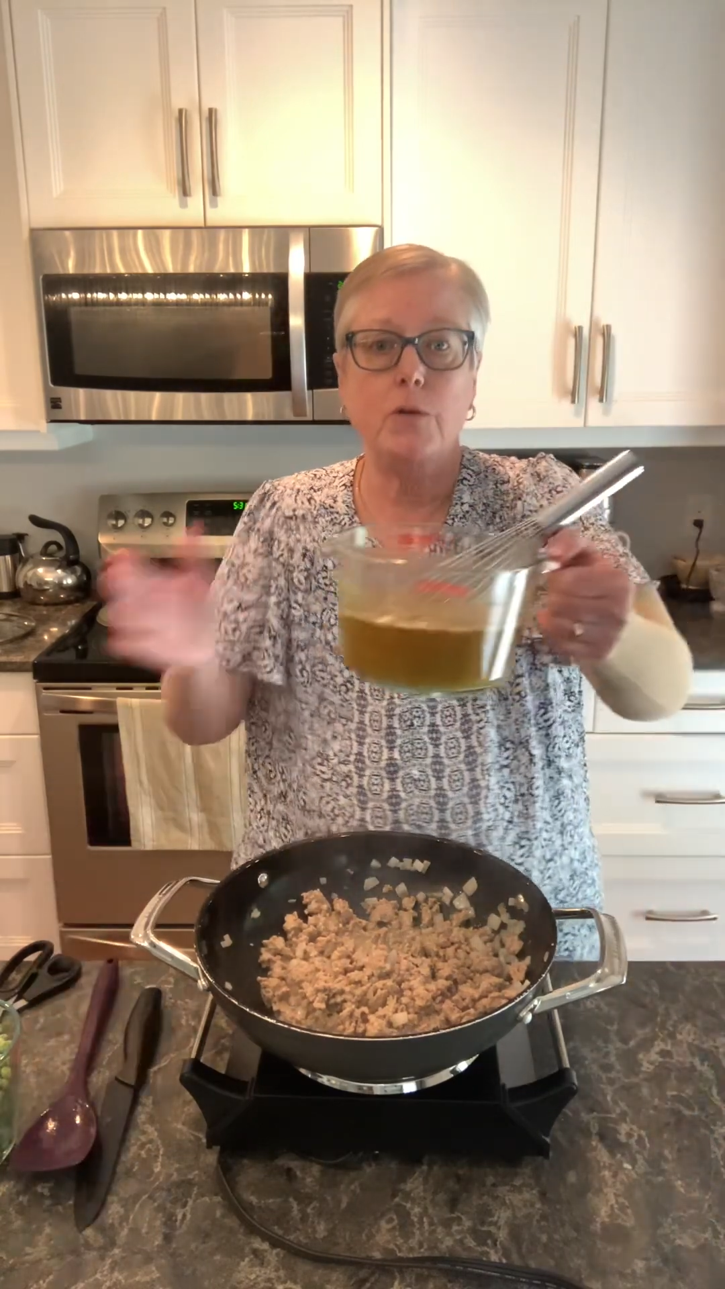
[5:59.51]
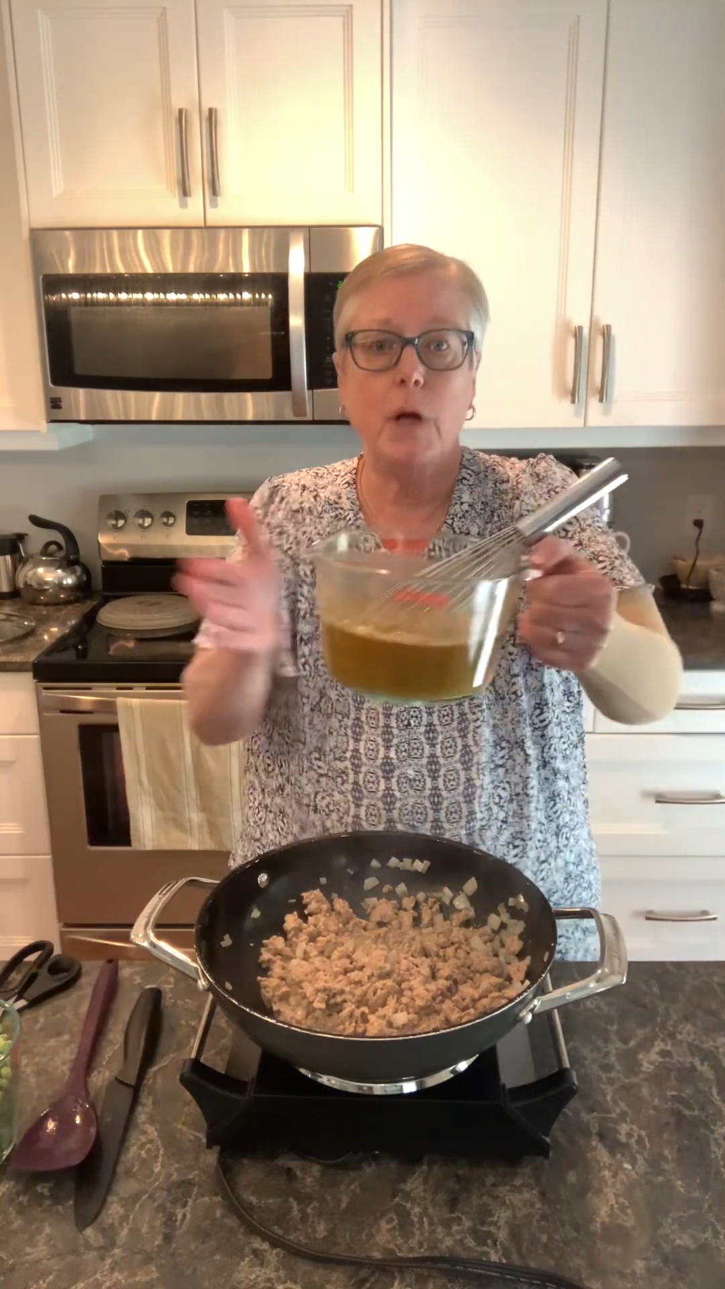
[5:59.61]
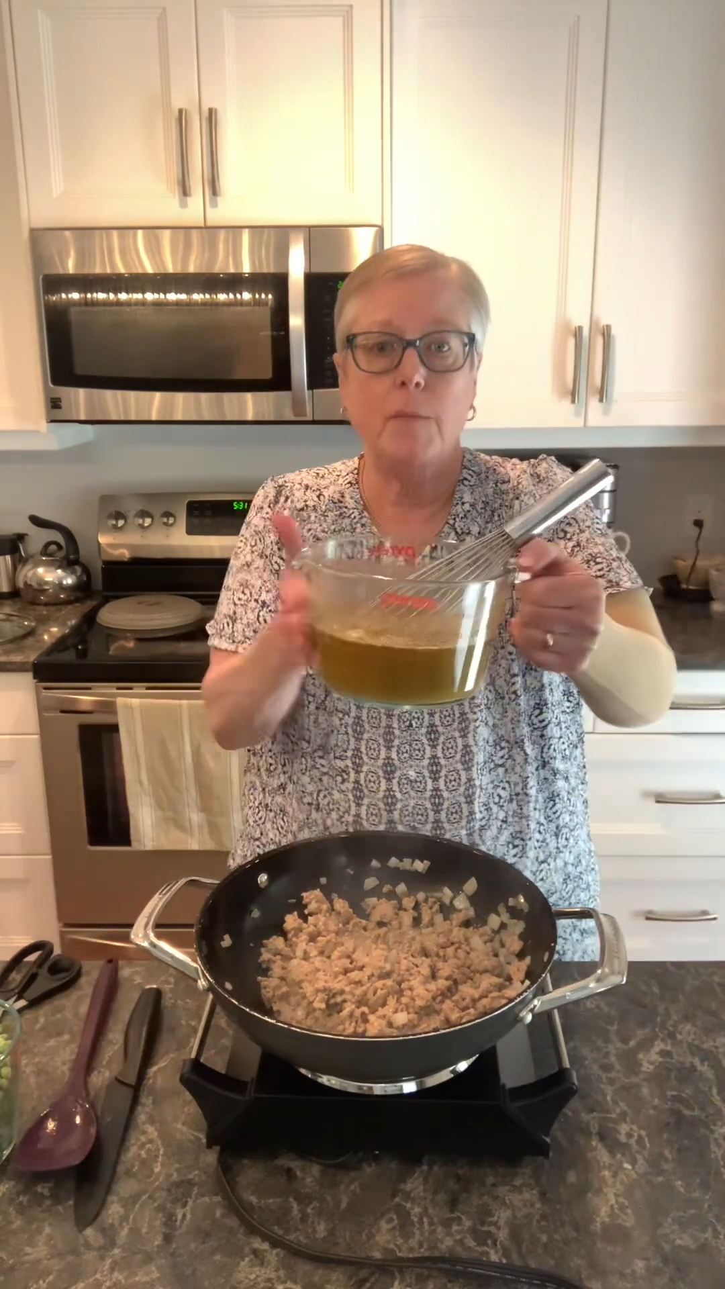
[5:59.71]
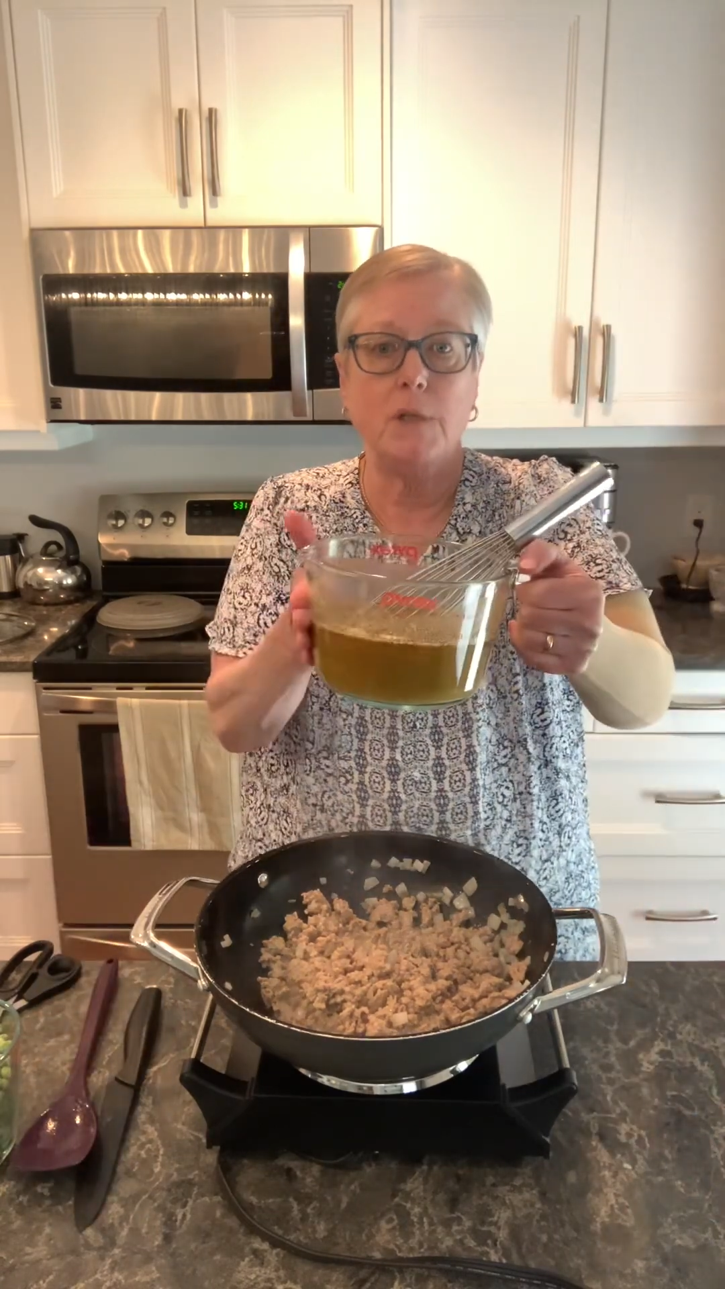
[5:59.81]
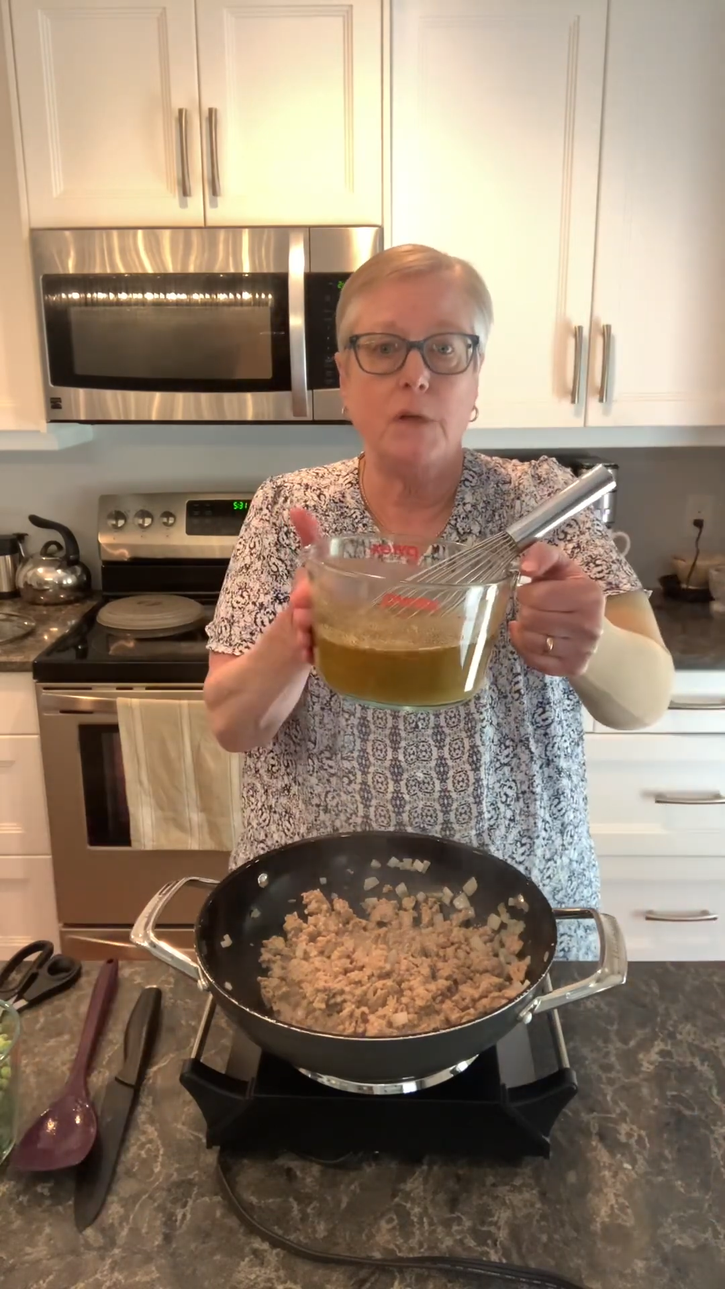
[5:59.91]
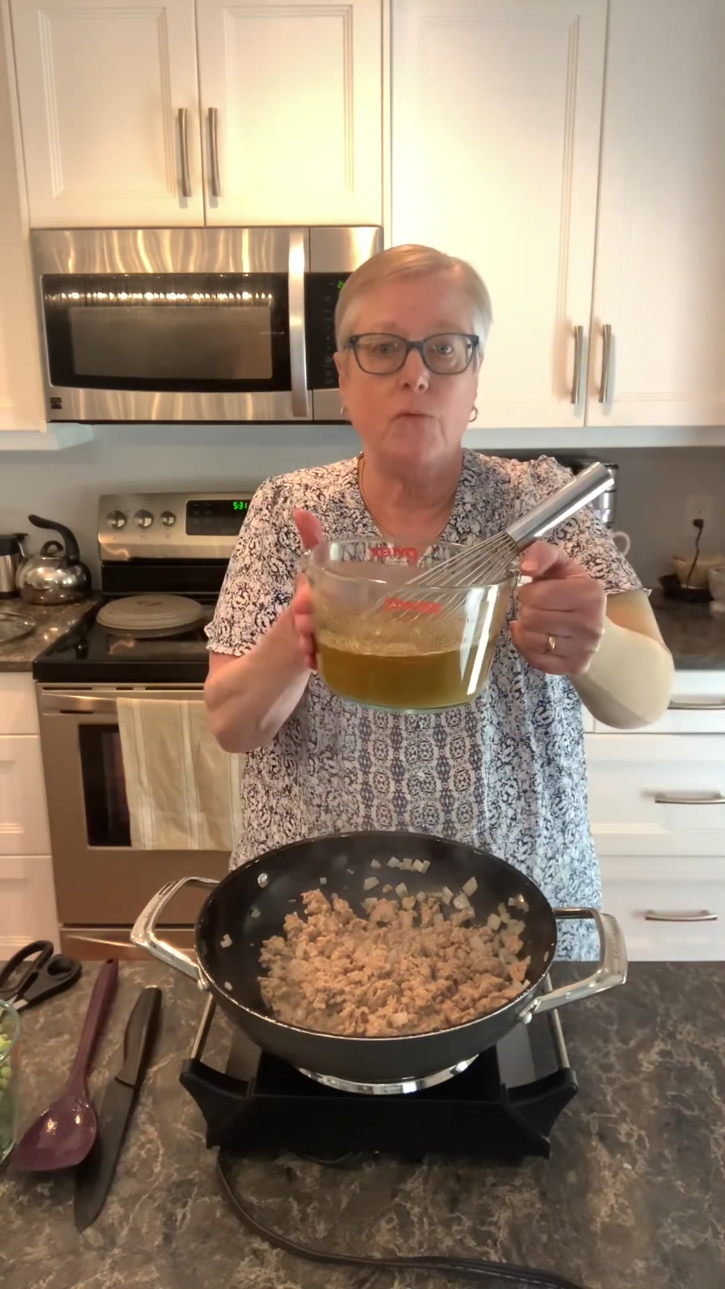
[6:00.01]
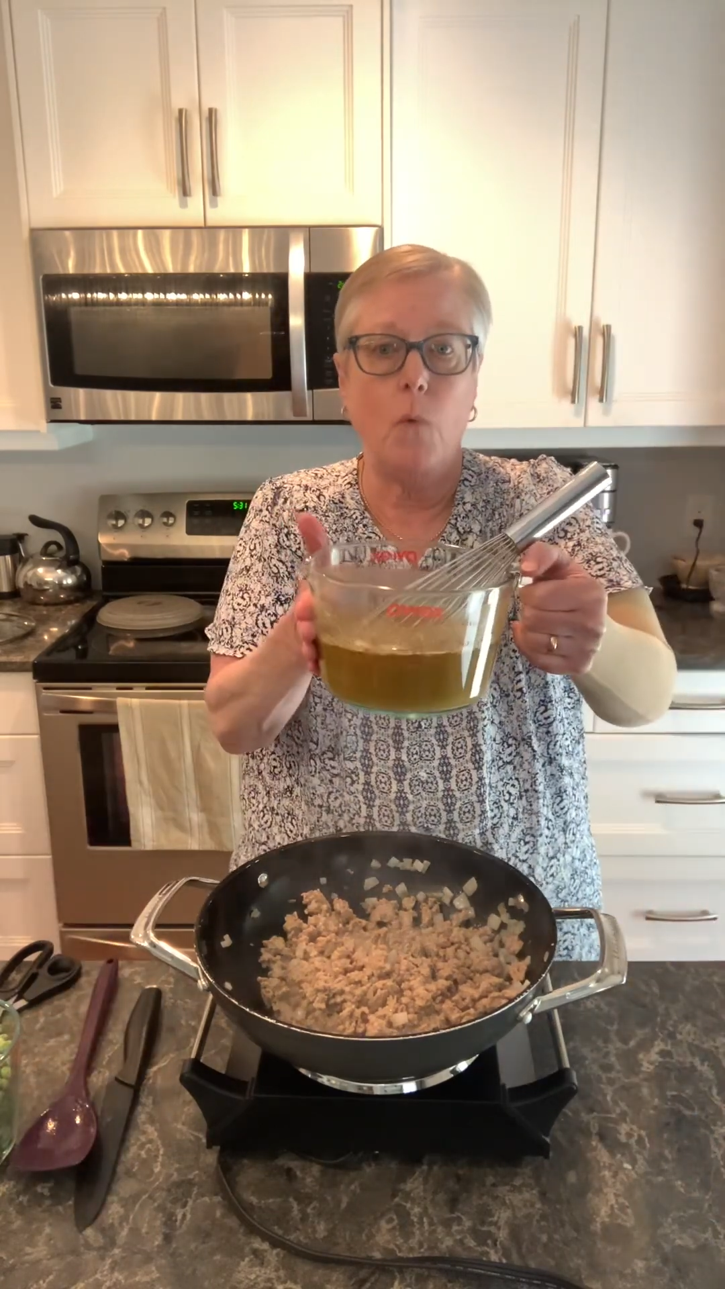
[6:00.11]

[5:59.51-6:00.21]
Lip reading: cups of